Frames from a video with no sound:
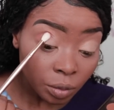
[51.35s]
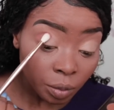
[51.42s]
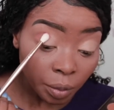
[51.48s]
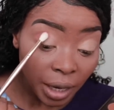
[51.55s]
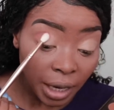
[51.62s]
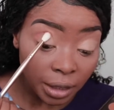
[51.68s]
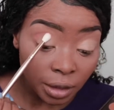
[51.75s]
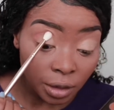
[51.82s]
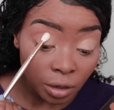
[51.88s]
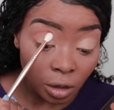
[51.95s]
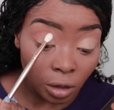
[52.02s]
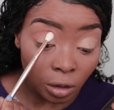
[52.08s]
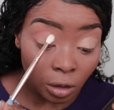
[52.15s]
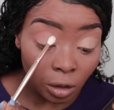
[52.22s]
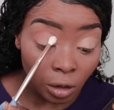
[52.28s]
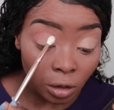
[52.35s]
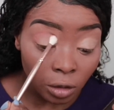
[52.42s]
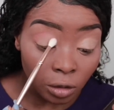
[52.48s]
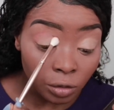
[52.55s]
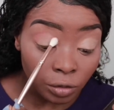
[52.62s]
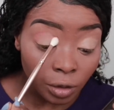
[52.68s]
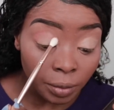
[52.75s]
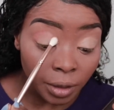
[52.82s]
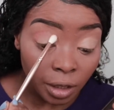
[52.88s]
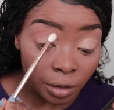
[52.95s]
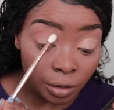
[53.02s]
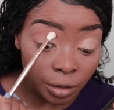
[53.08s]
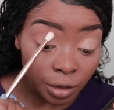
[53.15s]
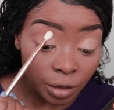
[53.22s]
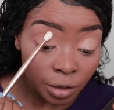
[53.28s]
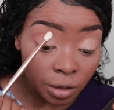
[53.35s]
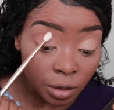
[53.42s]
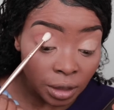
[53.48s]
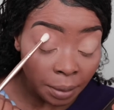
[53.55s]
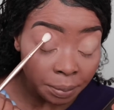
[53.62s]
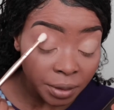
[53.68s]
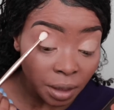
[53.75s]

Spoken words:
Pack this color all over my crease. Tap.